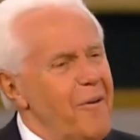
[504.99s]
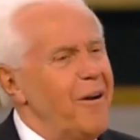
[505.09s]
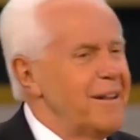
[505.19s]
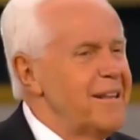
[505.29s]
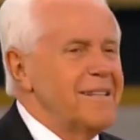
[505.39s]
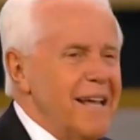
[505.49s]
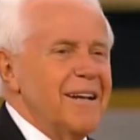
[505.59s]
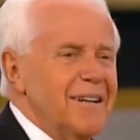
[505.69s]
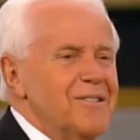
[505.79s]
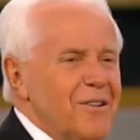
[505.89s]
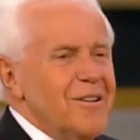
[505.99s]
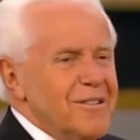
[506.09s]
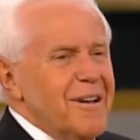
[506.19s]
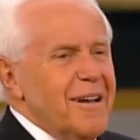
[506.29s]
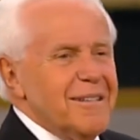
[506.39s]
wanted to take her to Toys
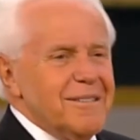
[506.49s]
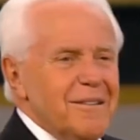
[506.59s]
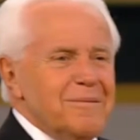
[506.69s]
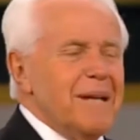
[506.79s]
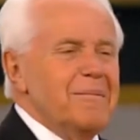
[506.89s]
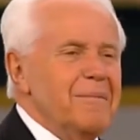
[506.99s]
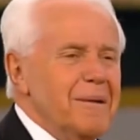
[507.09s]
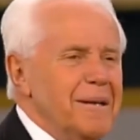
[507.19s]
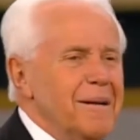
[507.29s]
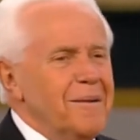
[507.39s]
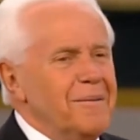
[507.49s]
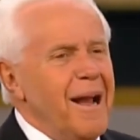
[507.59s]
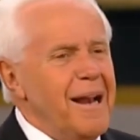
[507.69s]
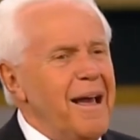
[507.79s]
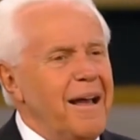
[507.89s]
R Us. You know what I'm saying?
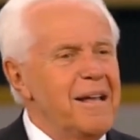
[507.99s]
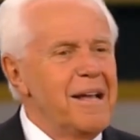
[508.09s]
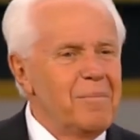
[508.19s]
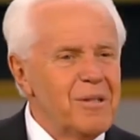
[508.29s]
Why not?